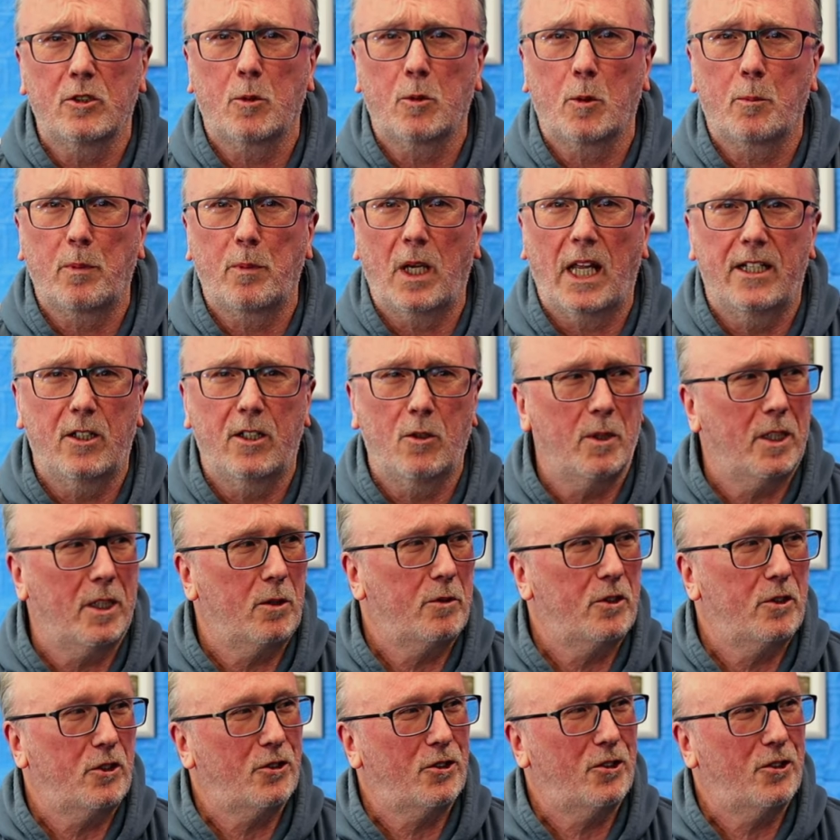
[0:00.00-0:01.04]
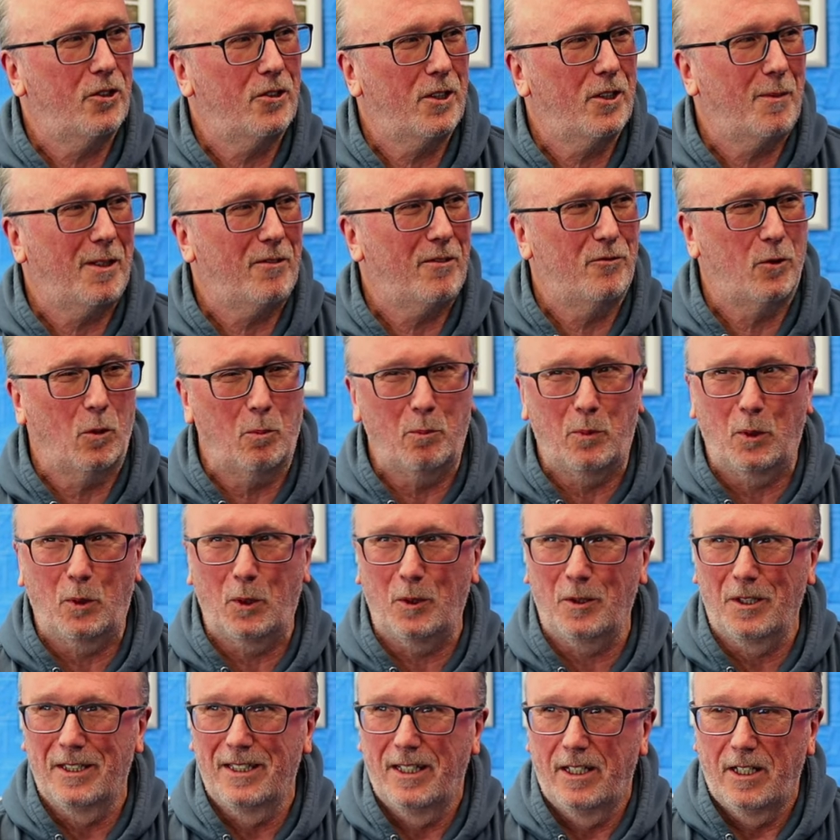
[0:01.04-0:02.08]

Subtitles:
we're playing or whether we're just talking about football,